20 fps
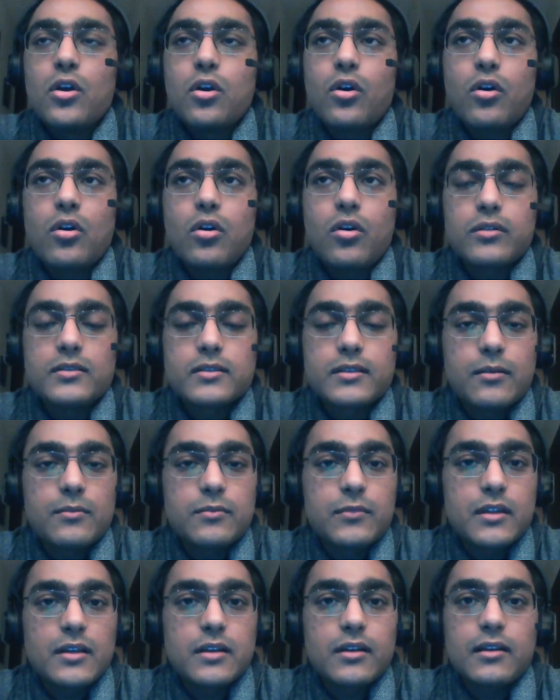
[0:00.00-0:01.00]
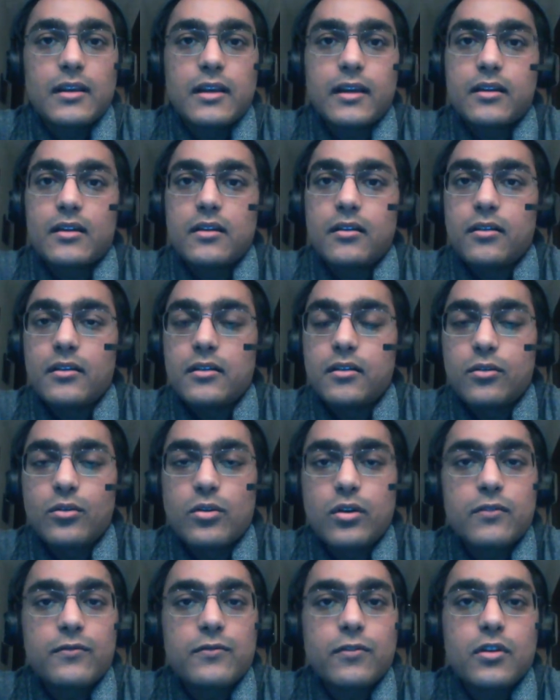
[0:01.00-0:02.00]
or something like
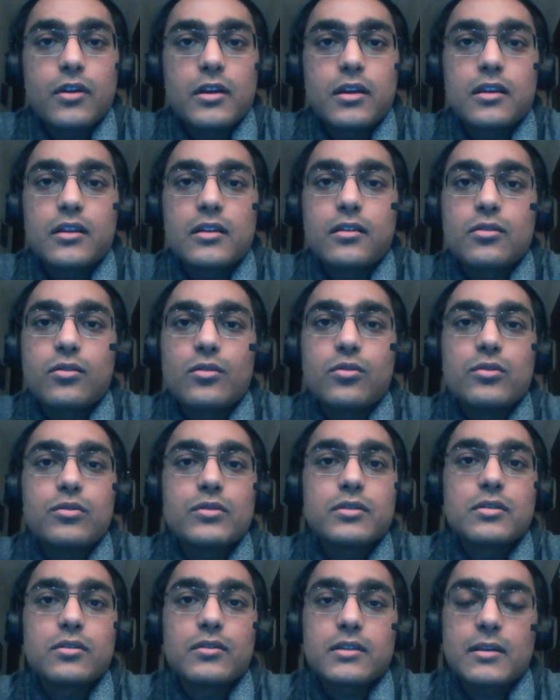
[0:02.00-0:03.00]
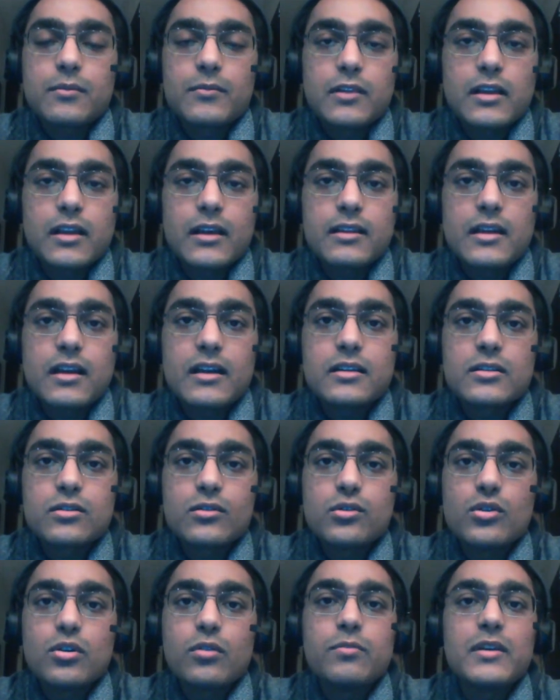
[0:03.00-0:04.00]
going for another course or something like that. So
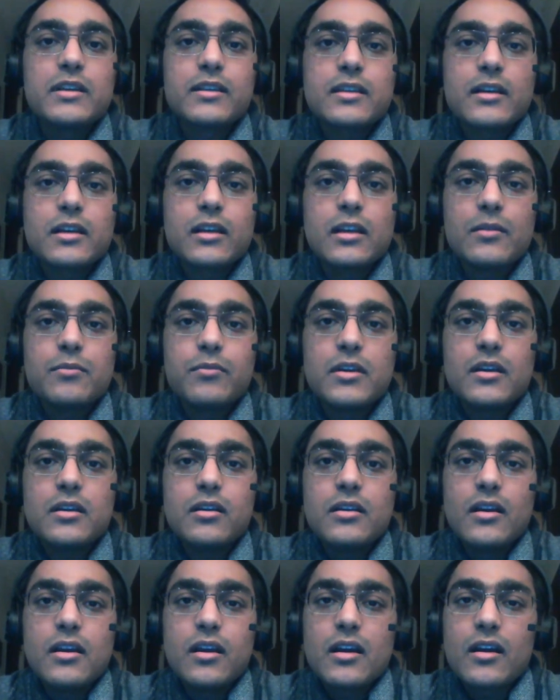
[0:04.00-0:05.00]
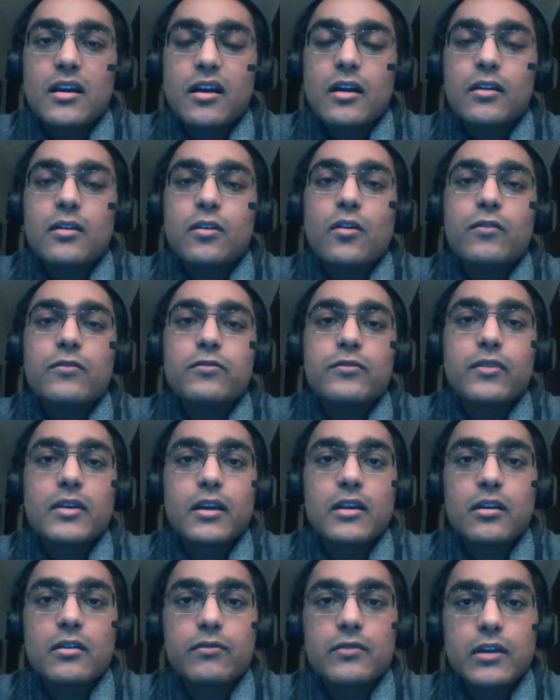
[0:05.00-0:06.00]
you'll basically be cut off
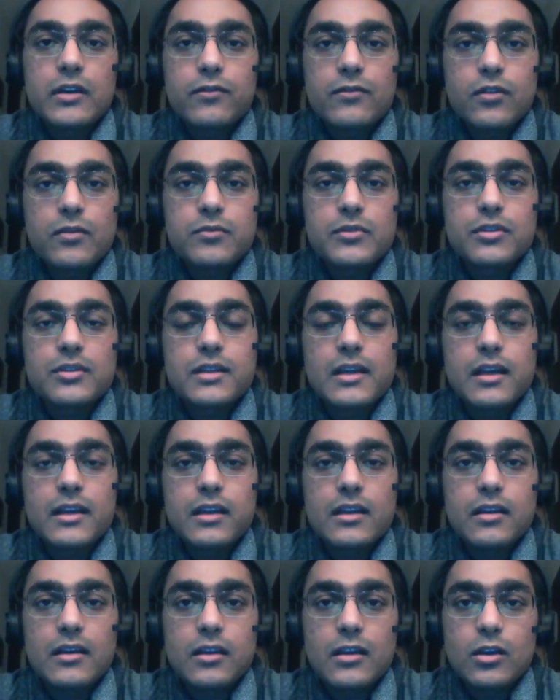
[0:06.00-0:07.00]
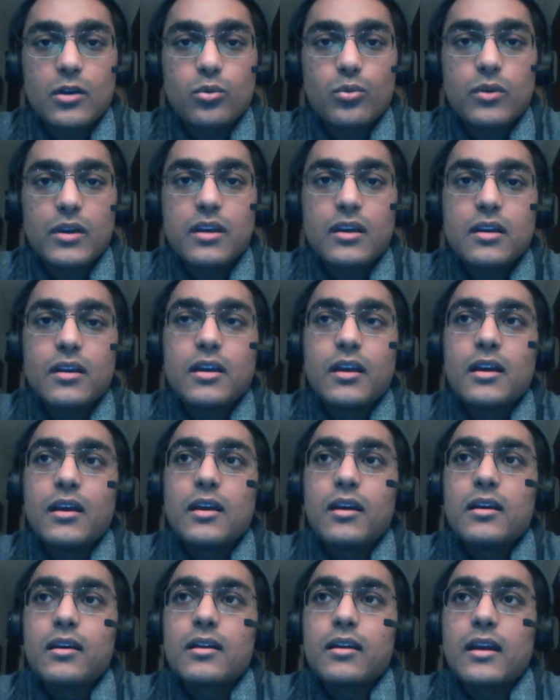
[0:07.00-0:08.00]
in a way from society in a way,
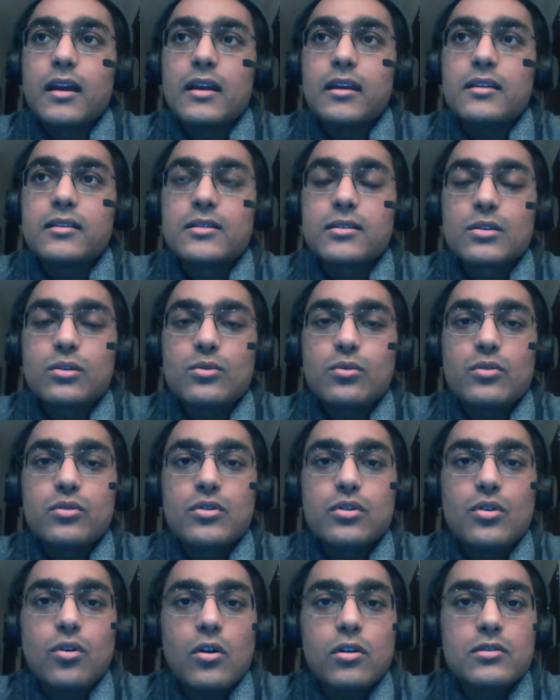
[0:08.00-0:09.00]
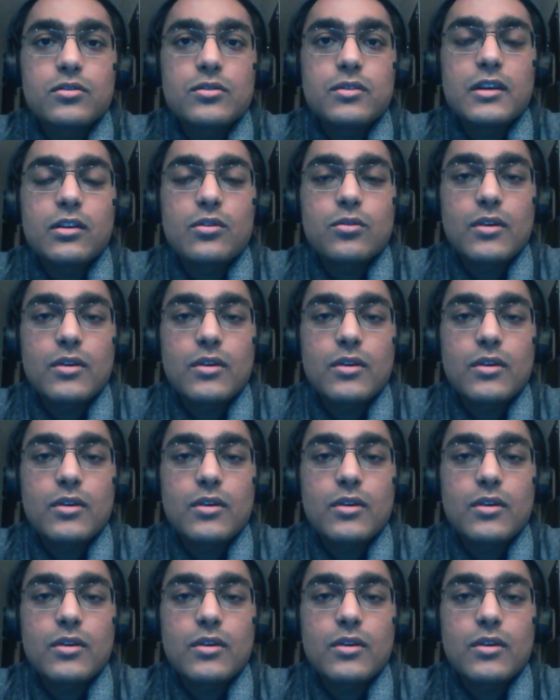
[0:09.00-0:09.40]
right? So you also need to